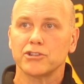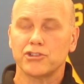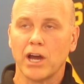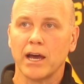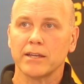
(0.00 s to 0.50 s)

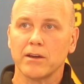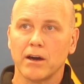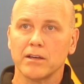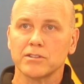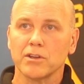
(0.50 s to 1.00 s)
John
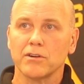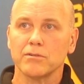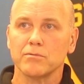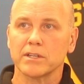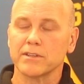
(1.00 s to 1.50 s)

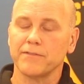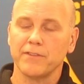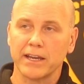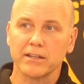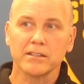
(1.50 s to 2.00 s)
also was a
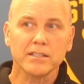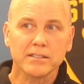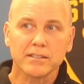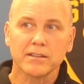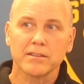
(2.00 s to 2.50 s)

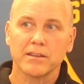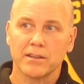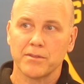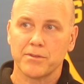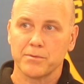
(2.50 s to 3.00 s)
finalist in,
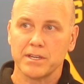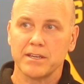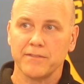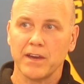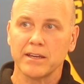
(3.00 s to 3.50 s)
in
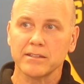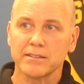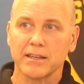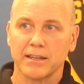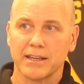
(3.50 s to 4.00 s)
three
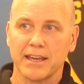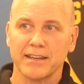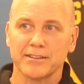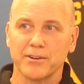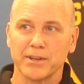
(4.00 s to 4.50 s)
events, and
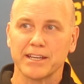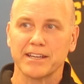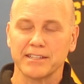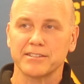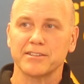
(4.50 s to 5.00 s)
again, going
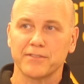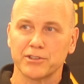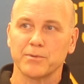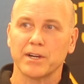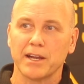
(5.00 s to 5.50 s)
against
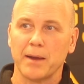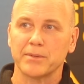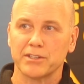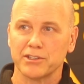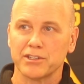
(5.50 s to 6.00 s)
Division One
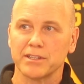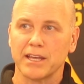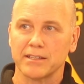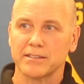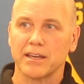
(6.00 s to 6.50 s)
competition,
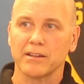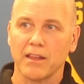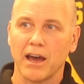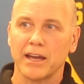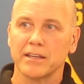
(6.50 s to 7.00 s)
that said a
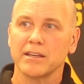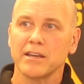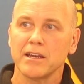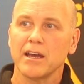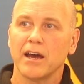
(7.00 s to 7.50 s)
lot
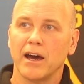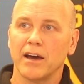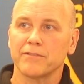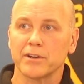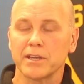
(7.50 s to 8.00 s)

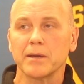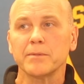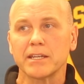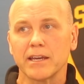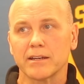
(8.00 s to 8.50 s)
uh, for
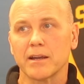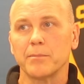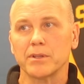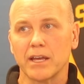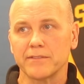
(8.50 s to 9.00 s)
him, and he had a
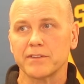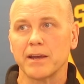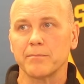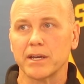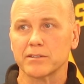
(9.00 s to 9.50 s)
couple
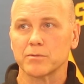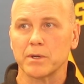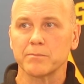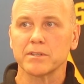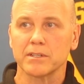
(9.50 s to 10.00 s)
lifetime best
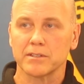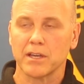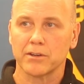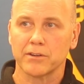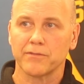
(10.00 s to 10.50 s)
swims in his
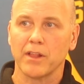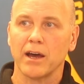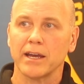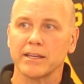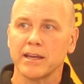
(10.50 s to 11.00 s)
100
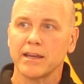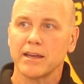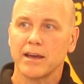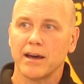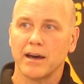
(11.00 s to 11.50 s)
fly
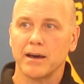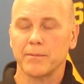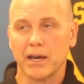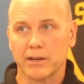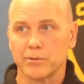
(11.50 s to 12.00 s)
um,
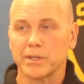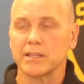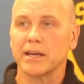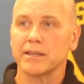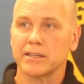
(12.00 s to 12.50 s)
on a
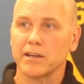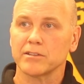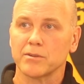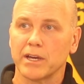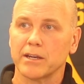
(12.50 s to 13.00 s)
relay, and he
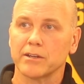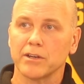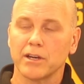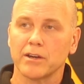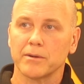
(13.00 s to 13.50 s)
also had a
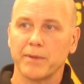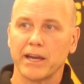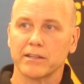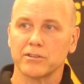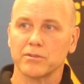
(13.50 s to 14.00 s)
good 100
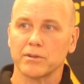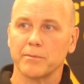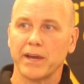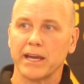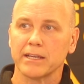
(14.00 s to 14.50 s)
back and
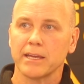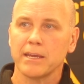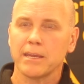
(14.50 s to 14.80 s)
200 back.